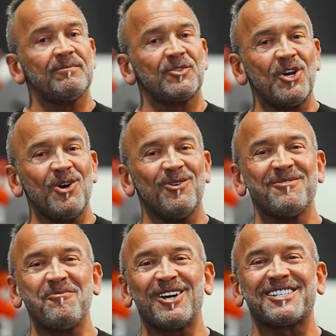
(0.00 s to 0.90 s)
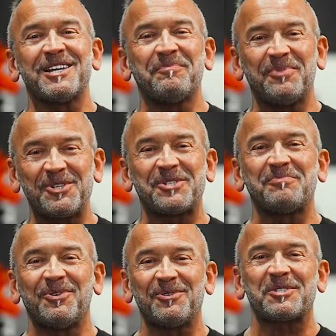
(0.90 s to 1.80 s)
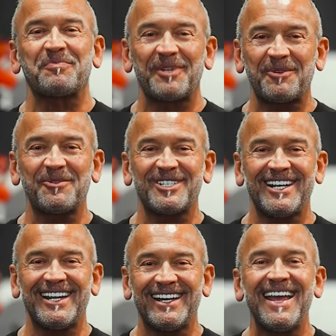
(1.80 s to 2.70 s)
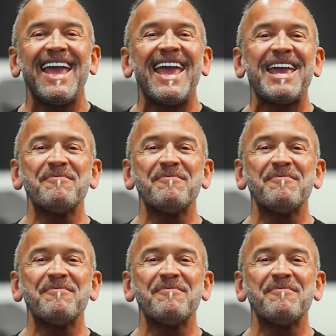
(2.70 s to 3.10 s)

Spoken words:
So, what's a push-pull split routine? It